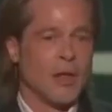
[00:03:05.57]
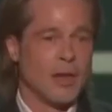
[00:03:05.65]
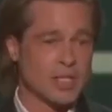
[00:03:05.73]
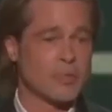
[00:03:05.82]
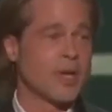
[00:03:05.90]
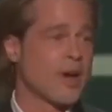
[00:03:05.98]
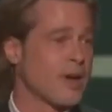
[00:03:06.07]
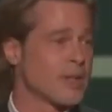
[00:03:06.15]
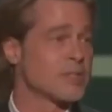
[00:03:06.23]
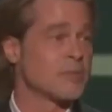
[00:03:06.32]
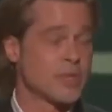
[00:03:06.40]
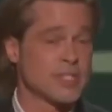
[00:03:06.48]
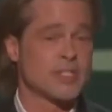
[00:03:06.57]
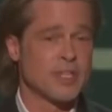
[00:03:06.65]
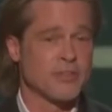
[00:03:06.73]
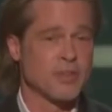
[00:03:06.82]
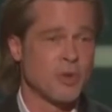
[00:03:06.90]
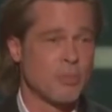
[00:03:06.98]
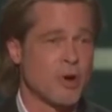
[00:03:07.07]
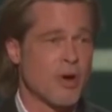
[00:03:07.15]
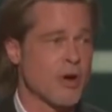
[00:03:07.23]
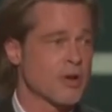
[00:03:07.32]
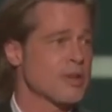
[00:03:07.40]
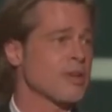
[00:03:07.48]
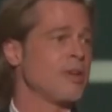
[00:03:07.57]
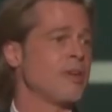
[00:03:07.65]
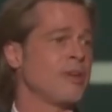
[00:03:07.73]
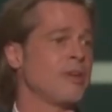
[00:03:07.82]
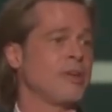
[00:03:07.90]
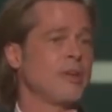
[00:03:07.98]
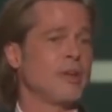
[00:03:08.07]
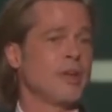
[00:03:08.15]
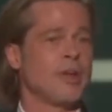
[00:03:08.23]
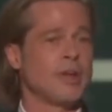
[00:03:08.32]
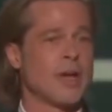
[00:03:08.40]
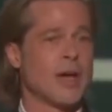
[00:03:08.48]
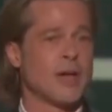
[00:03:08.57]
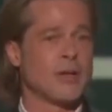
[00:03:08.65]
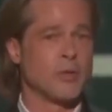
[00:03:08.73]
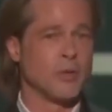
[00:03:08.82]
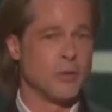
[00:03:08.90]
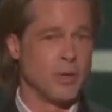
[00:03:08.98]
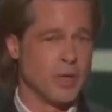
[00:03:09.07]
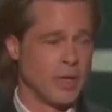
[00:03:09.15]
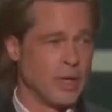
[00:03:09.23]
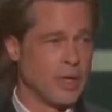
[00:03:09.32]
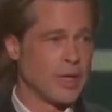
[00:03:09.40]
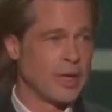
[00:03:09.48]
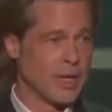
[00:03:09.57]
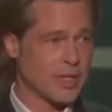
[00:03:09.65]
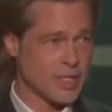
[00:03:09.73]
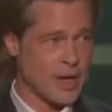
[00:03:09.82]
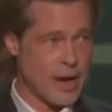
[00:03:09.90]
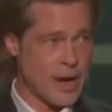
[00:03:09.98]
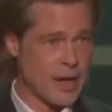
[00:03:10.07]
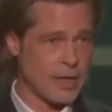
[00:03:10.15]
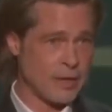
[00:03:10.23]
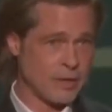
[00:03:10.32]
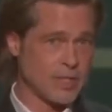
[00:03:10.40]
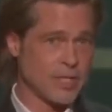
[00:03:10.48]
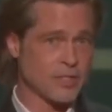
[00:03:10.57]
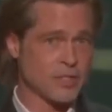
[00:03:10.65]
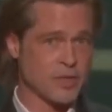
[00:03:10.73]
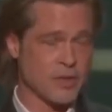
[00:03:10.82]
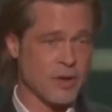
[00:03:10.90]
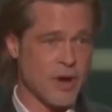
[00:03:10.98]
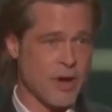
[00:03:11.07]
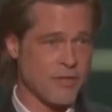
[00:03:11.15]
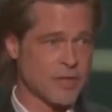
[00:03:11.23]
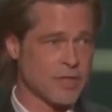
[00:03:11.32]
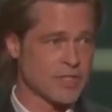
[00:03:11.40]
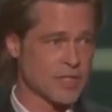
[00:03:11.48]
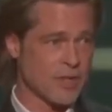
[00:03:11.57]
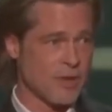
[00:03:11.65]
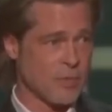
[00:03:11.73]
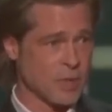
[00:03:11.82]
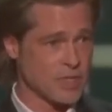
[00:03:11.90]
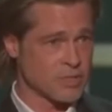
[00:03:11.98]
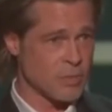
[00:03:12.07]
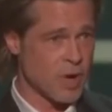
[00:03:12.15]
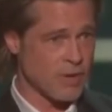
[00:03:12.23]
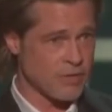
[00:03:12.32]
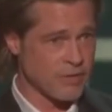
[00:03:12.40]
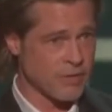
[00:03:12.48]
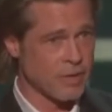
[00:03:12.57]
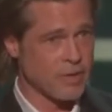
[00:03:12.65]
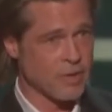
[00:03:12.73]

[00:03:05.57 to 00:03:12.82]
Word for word: Let's be honest, it was a difficult part. The guy who gets high, takes his shirt off, and doesn't get on with his wife.